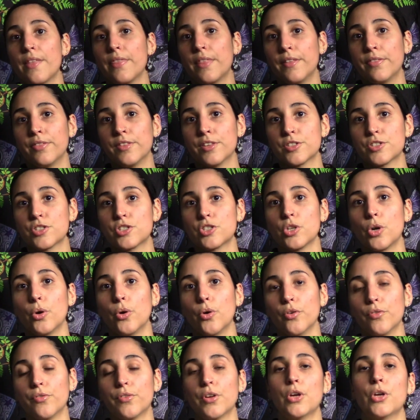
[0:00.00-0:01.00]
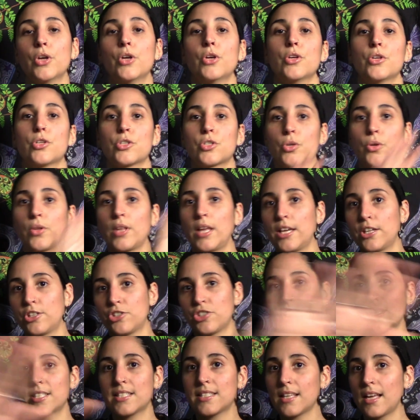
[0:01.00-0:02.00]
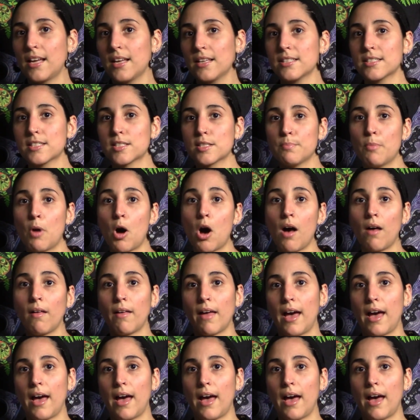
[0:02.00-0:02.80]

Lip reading: then the stove. So like just a small